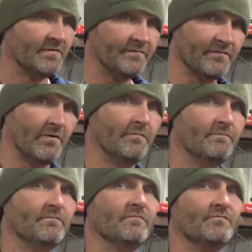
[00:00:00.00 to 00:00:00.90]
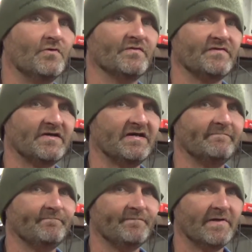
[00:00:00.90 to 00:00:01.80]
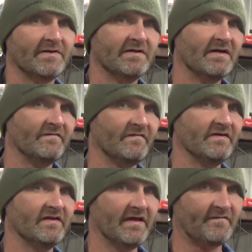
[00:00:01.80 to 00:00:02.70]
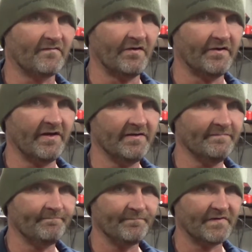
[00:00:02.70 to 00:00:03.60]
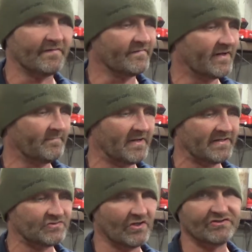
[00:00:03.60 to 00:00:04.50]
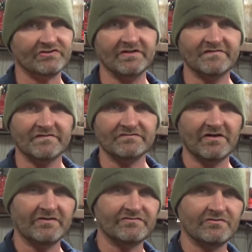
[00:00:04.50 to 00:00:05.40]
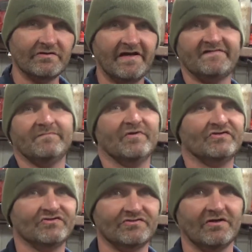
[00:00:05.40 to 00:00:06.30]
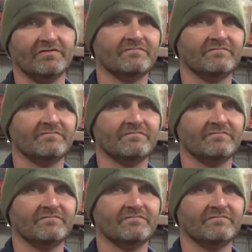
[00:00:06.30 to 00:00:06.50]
So once again, see you next Sunday because I'm not touching this until Nasty Bitch is done.